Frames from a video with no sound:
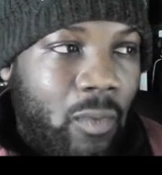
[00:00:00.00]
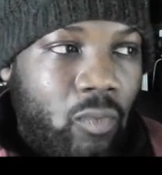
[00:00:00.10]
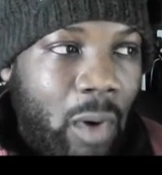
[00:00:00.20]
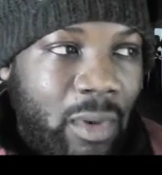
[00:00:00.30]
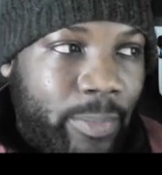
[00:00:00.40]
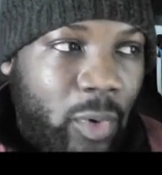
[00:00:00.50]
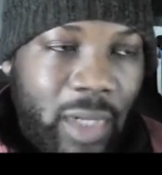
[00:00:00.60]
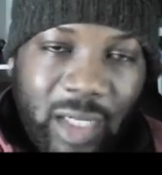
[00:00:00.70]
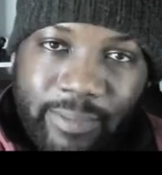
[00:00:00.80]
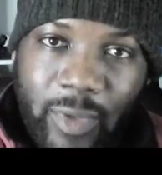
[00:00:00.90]
what we put at
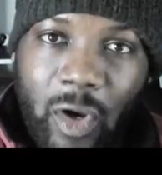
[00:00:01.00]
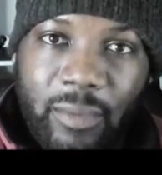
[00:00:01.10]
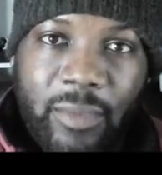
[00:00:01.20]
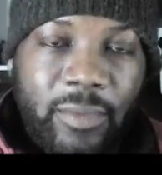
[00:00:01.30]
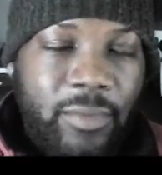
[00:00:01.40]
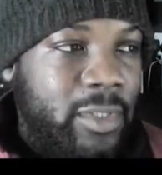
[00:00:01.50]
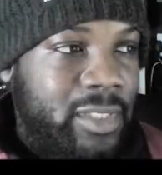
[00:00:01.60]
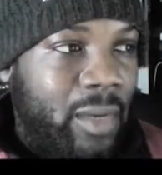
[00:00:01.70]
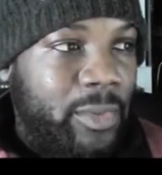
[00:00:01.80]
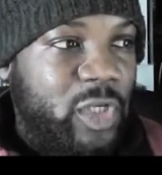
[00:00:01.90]
the bottom is
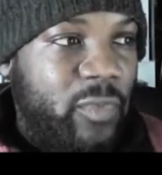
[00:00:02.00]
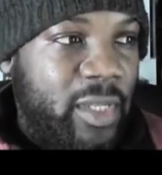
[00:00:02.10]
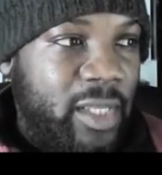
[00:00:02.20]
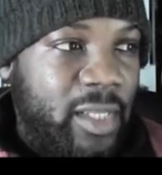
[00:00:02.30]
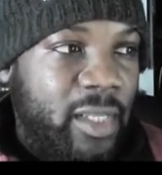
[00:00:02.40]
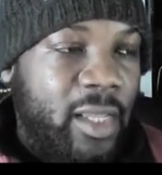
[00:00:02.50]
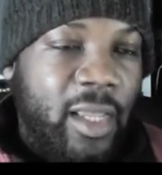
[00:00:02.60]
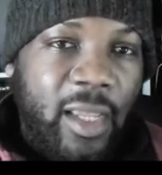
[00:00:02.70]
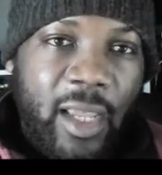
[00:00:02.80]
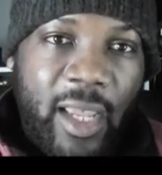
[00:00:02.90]
going to be
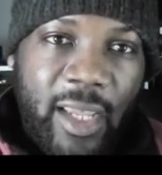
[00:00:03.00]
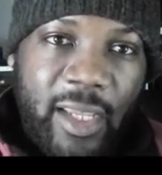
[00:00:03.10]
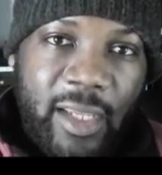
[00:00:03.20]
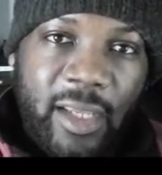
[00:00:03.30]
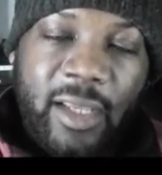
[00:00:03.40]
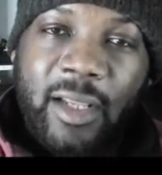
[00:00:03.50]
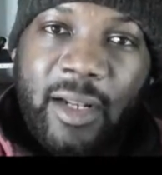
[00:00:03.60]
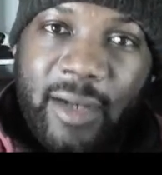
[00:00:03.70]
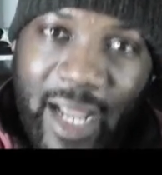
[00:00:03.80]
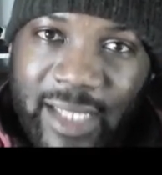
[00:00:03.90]
a
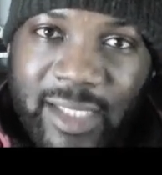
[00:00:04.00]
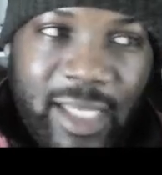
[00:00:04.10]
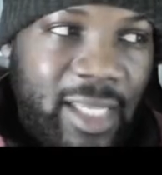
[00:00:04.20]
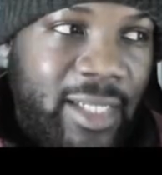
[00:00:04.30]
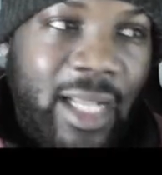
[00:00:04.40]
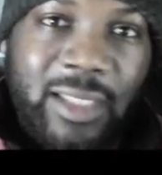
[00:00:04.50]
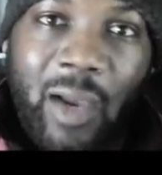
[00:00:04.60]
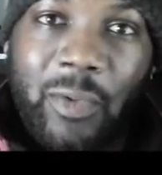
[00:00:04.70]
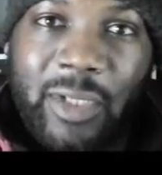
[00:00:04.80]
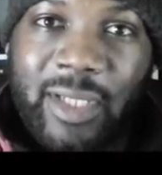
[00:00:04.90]
next key that's
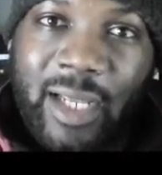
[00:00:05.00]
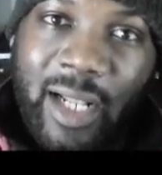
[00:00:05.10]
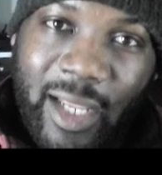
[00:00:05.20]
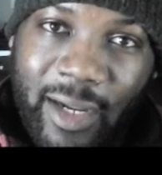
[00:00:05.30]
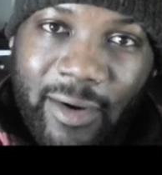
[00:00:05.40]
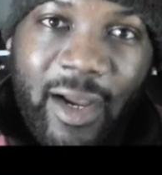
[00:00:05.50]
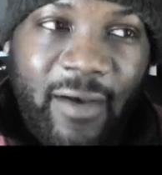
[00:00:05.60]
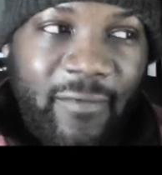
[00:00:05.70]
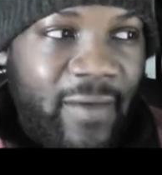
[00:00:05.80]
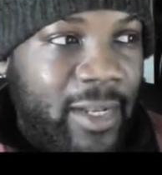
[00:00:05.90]
going to declare a
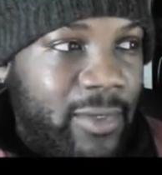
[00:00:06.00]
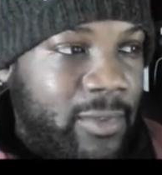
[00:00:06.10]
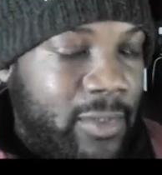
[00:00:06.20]
value.